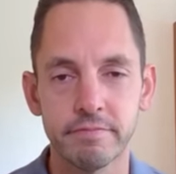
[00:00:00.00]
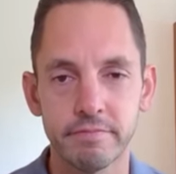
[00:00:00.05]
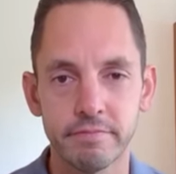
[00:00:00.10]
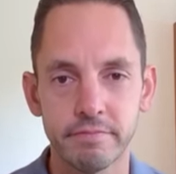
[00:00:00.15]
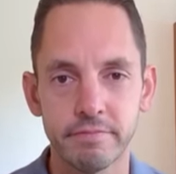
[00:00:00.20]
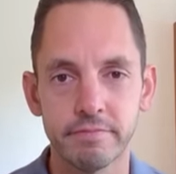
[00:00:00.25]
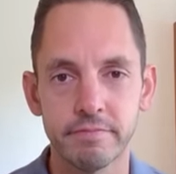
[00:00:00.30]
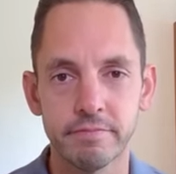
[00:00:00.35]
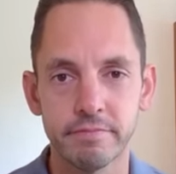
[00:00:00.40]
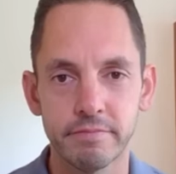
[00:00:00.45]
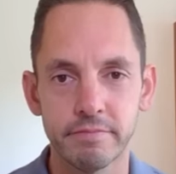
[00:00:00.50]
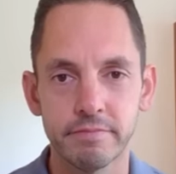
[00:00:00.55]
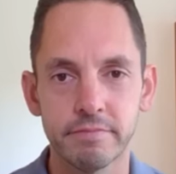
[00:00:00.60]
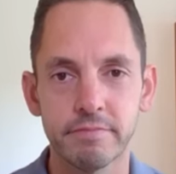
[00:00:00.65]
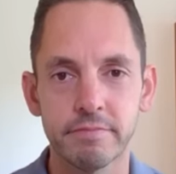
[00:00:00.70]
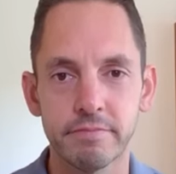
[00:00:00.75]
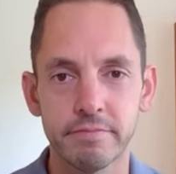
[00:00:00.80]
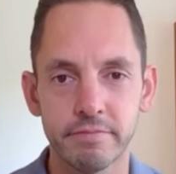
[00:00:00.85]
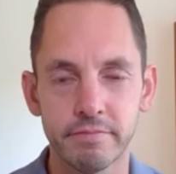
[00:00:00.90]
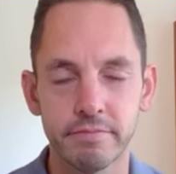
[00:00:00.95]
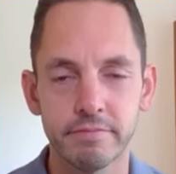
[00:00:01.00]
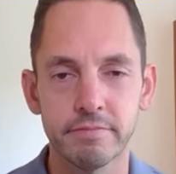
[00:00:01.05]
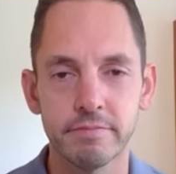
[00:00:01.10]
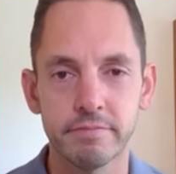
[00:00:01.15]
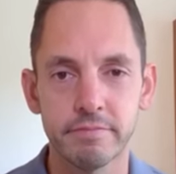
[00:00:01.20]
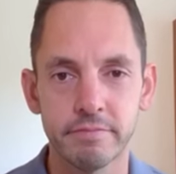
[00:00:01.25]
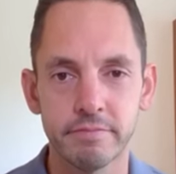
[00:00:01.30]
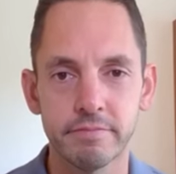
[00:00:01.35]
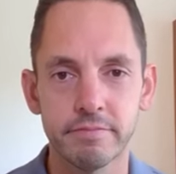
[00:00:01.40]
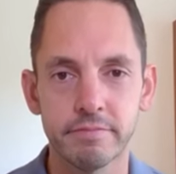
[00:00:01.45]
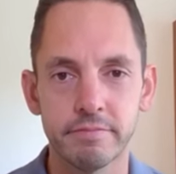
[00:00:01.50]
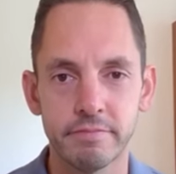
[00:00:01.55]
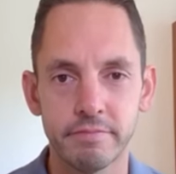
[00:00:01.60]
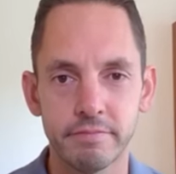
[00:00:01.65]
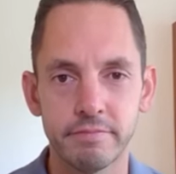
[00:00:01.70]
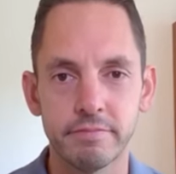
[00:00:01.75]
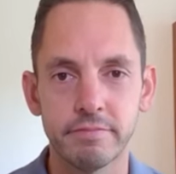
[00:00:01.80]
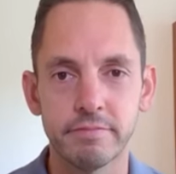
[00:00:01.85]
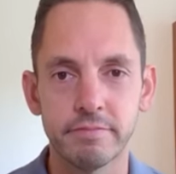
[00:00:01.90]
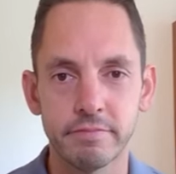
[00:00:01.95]

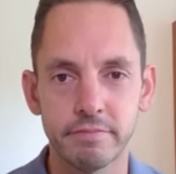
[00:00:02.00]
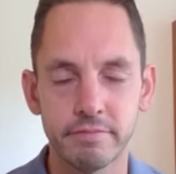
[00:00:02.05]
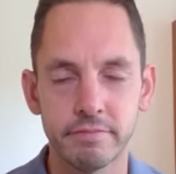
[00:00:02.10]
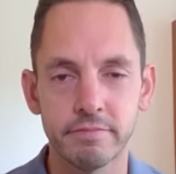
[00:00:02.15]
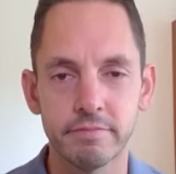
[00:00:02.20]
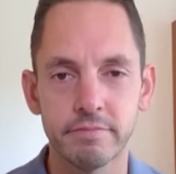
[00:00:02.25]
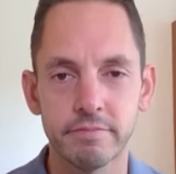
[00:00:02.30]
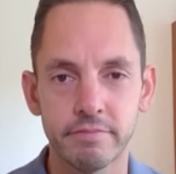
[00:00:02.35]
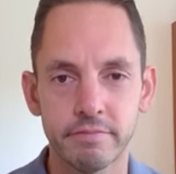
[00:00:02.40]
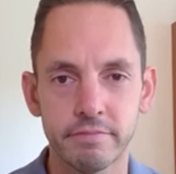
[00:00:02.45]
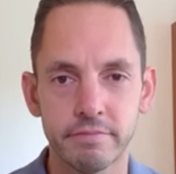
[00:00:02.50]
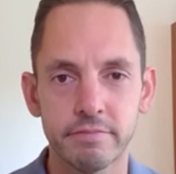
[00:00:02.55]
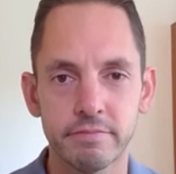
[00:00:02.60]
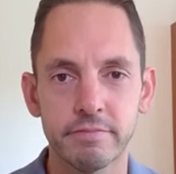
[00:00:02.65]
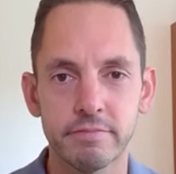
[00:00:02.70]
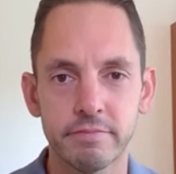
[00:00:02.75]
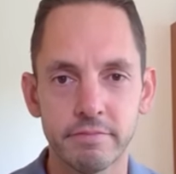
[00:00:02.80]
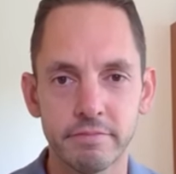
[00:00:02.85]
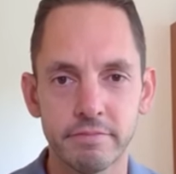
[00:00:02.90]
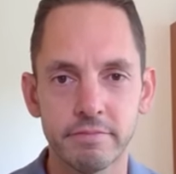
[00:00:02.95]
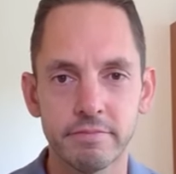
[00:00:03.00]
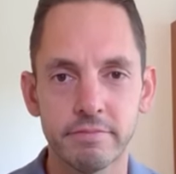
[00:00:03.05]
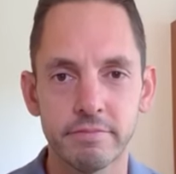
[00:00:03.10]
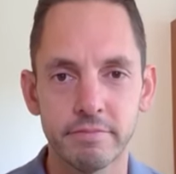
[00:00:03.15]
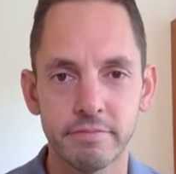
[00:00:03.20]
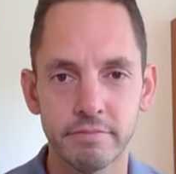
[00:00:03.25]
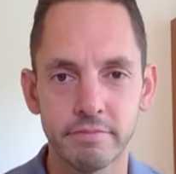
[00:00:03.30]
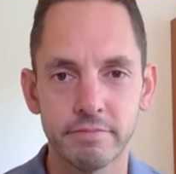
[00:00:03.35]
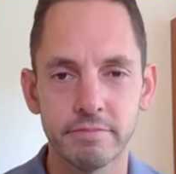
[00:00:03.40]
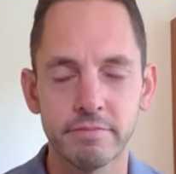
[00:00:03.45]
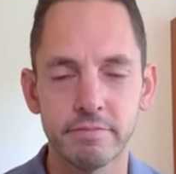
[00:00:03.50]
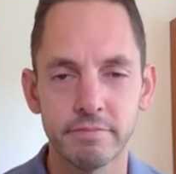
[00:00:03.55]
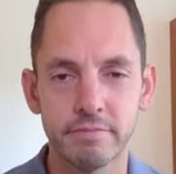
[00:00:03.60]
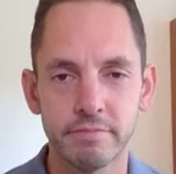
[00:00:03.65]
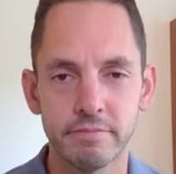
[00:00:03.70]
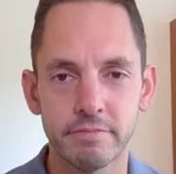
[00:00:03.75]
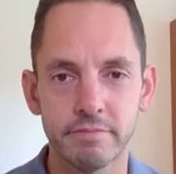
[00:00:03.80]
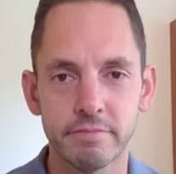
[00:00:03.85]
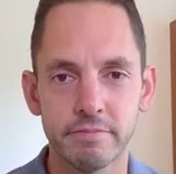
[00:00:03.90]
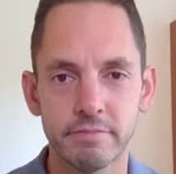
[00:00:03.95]

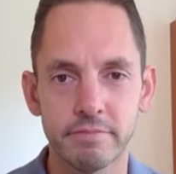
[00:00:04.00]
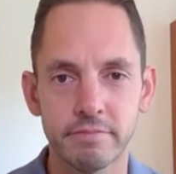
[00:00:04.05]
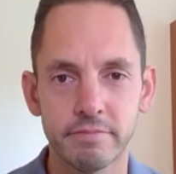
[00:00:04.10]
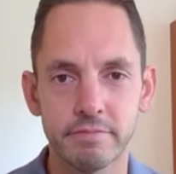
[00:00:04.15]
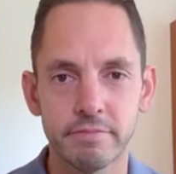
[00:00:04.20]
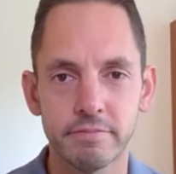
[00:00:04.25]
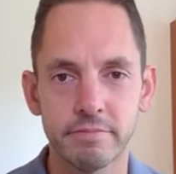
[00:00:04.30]
The person shown says nothing.